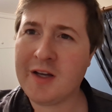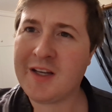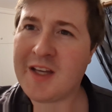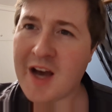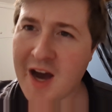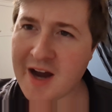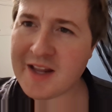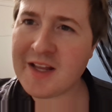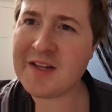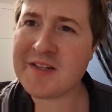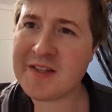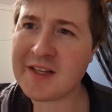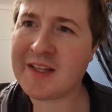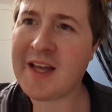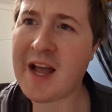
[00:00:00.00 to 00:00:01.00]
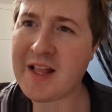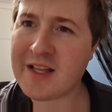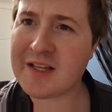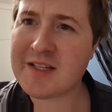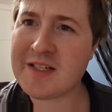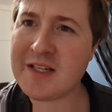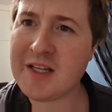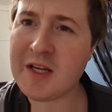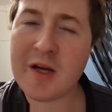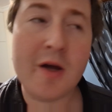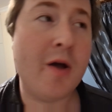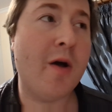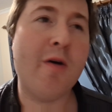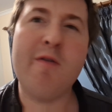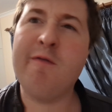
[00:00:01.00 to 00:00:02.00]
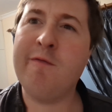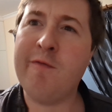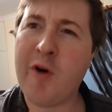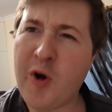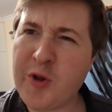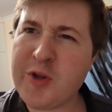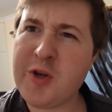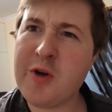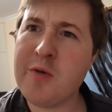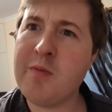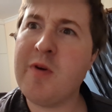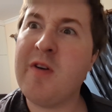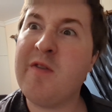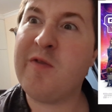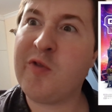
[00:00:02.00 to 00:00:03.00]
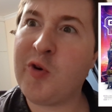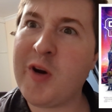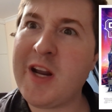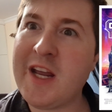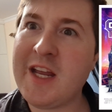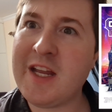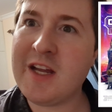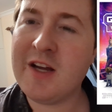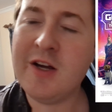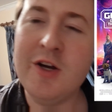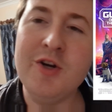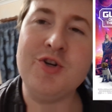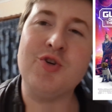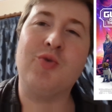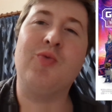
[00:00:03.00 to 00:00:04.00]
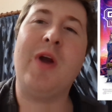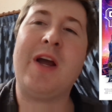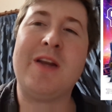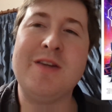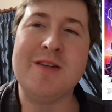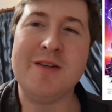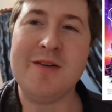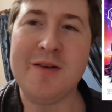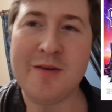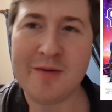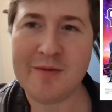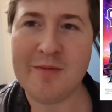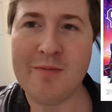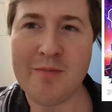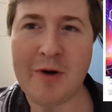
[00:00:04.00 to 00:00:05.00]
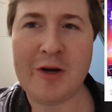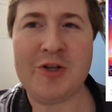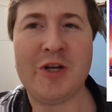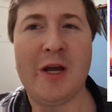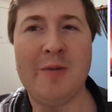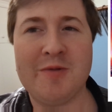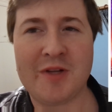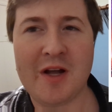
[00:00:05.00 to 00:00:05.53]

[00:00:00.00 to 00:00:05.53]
Guardians of the Galaxy Volume 3, directed by James